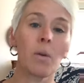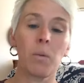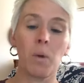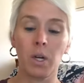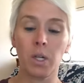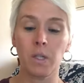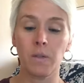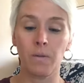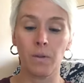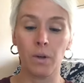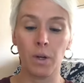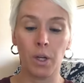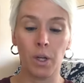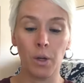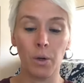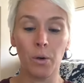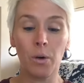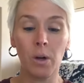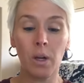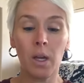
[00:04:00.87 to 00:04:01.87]
works for
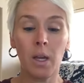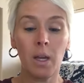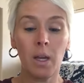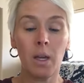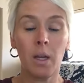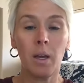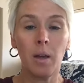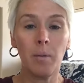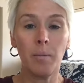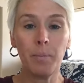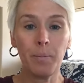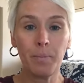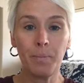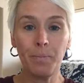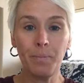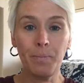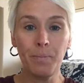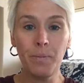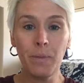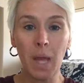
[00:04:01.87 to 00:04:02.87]
you.
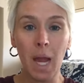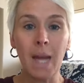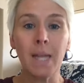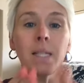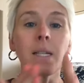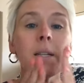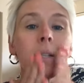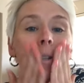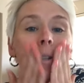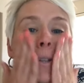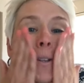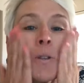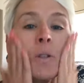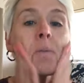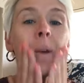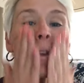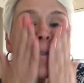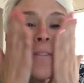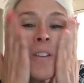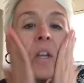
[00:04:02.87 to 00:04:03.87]
I tend to use
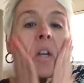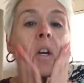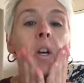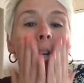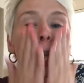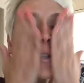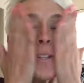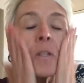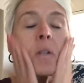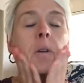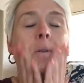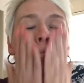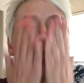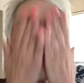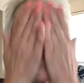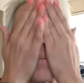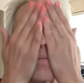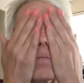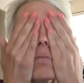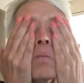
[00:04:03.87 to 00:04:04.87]
my fingers
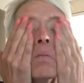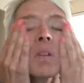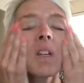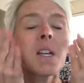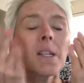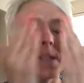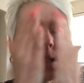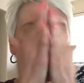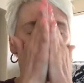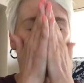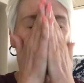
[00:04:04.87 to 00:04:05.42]
because it's